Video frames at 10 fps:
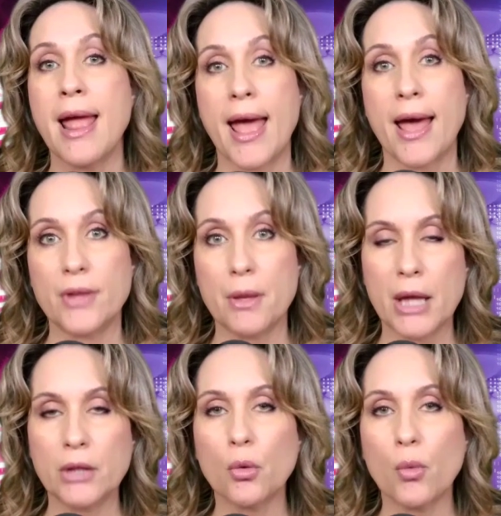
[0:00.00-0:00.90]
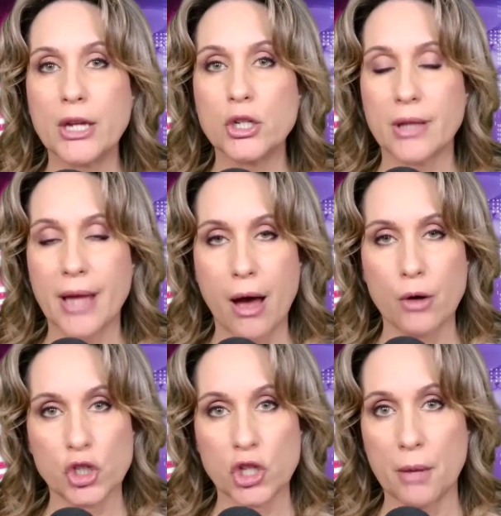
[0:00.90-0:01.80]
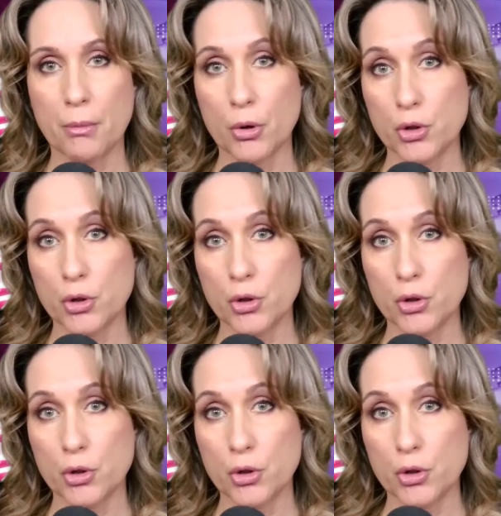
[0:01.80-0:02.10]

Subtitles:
and they made their way to the House chamber